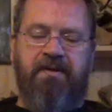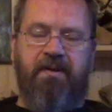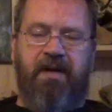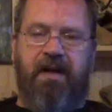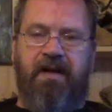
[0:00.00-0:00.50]

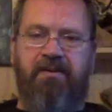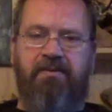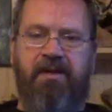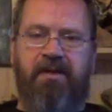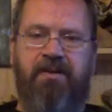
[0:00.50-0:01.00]
Well, I
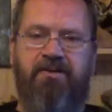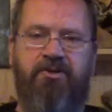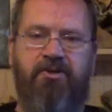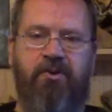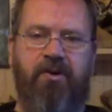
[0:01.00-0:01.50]
really
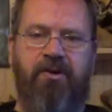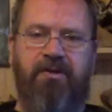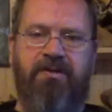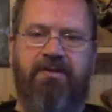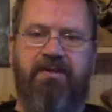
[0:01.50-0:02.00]
enjoy
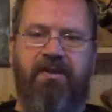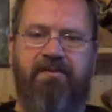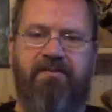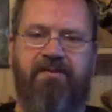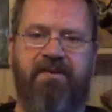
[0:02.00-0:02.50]
this
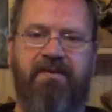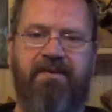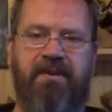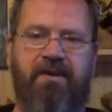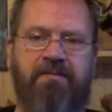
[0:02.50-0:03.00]
stuff,
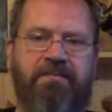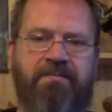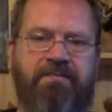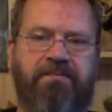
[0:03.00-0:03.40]
you know.